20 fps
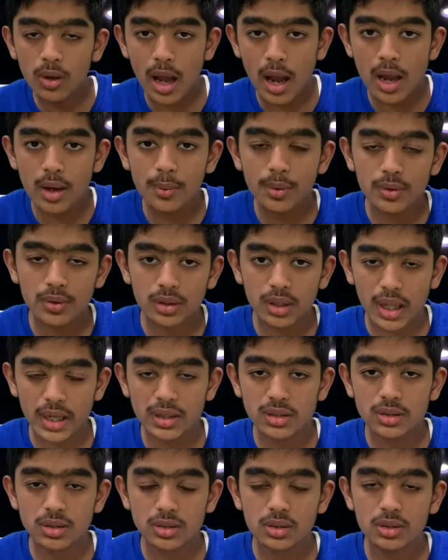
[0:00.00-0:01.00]
I would
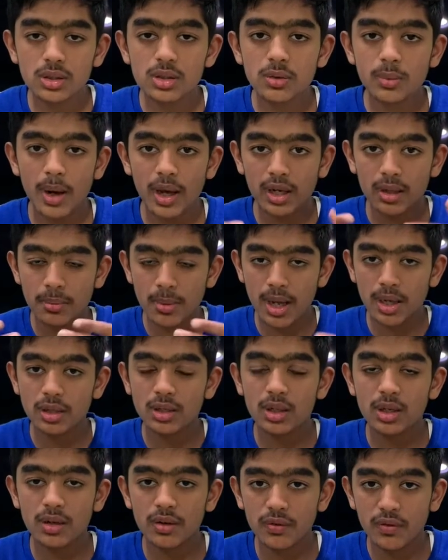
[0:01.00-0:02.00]
like to recommend
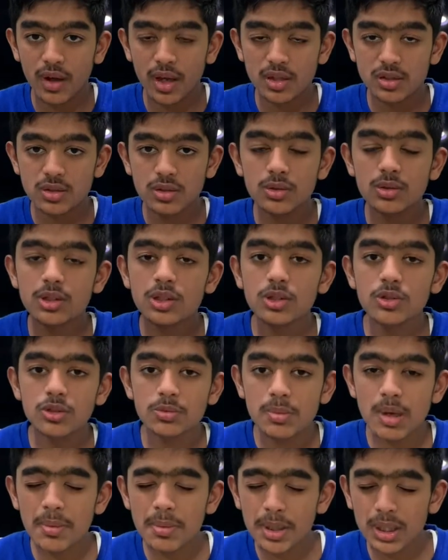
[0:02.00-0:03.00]
and advise you to use
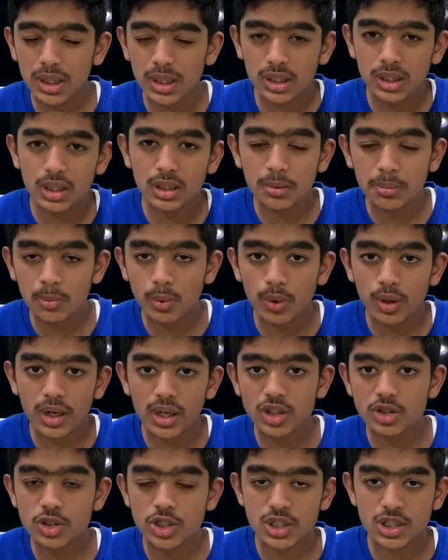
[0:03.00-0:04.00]
maybe a little more
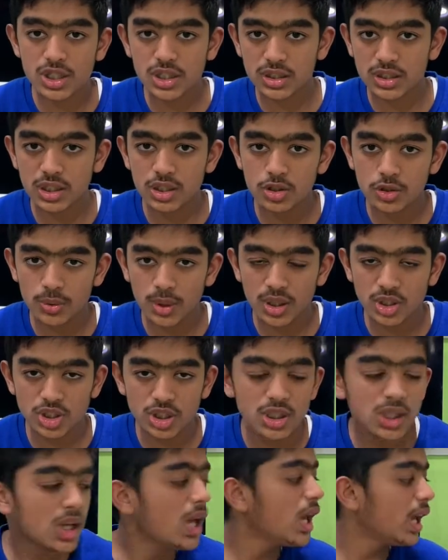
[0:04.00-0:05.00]
interesting
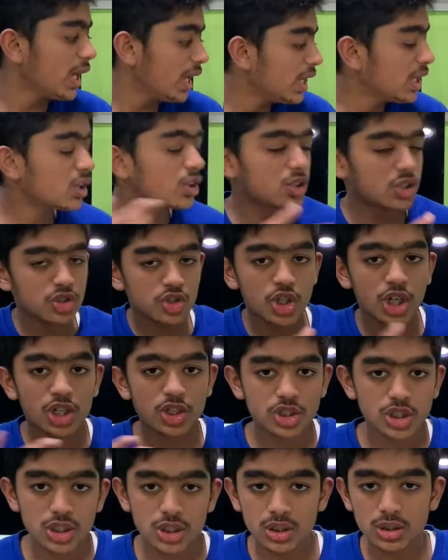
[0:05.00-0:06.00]
situation in
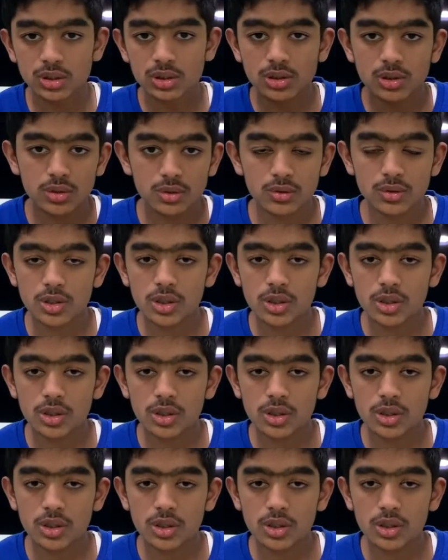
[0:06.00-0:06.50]
conjunction to,